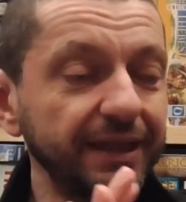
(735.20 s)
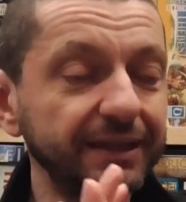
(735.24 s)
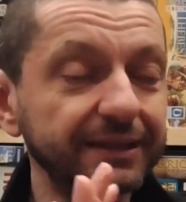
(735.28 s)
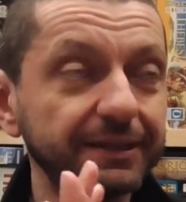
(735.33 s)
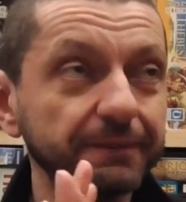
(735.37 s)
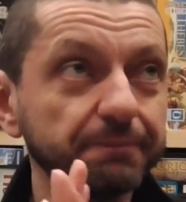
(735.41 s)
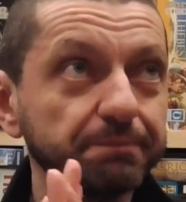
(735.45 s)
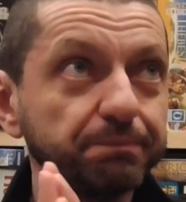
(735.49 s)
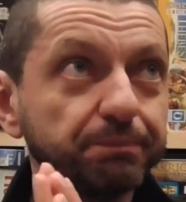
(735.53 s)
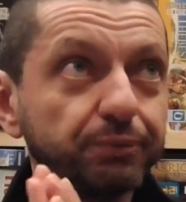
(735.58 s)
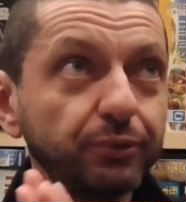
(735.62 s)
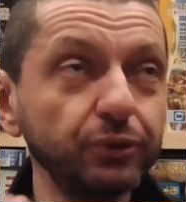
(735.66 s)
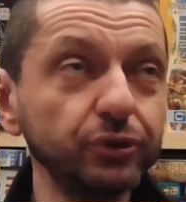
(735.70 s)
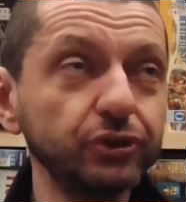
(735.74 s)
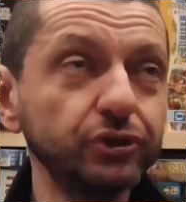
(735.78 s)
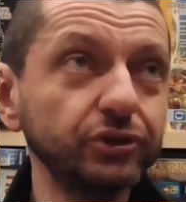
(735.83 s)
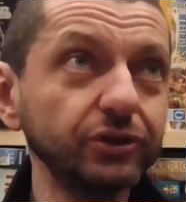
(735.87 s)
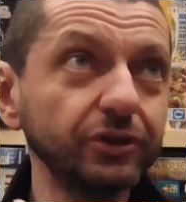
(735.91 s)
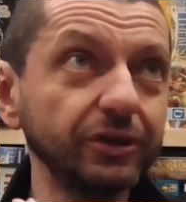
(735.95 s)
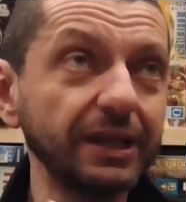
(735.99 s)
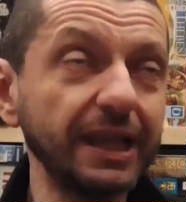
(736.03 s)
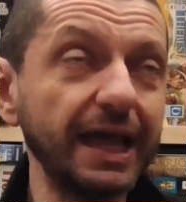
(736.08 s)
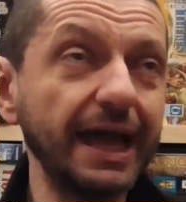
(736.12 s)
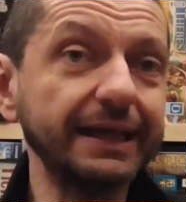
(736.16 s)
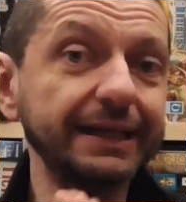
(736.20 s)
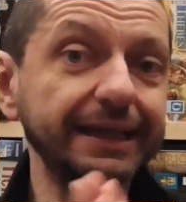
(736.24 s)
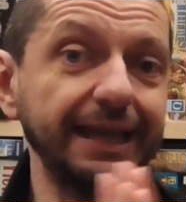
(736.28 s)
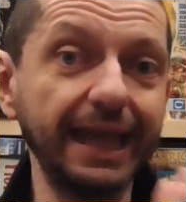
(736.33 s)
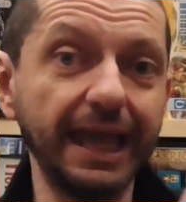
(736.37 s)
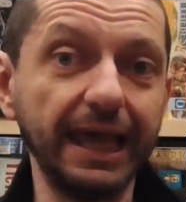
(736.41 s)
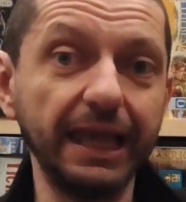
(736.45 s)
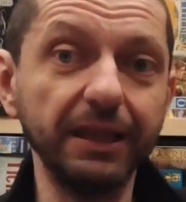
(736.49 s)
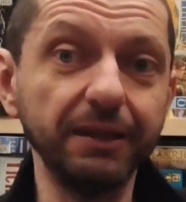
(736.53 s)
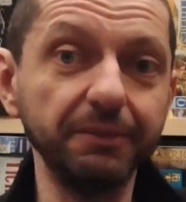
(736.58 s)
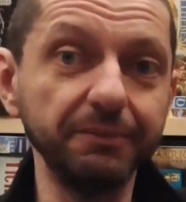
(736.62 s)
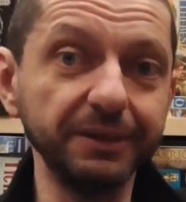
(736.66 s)
The push or luck
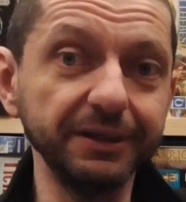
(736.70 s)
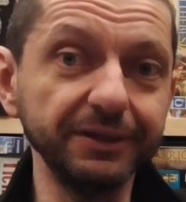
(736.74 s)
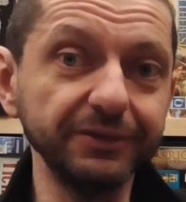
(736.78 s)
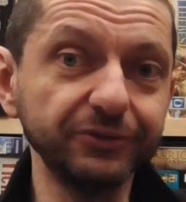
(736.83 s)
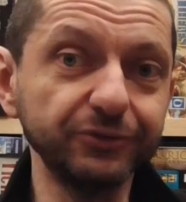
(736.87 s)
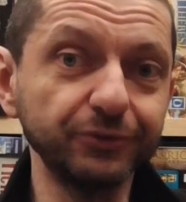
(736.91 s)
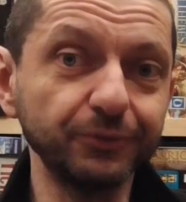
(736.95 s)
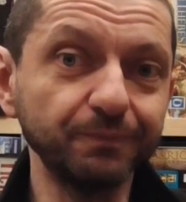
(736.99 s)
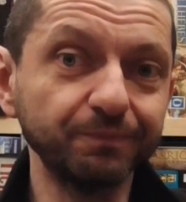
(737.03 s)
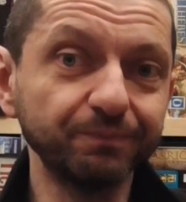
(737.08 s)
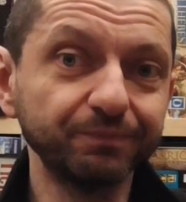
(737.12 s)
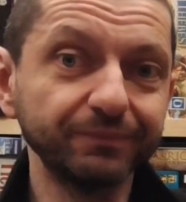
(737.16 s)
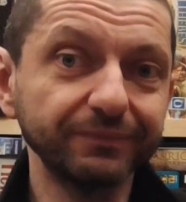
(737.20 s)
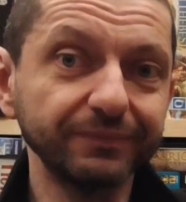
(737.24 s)
element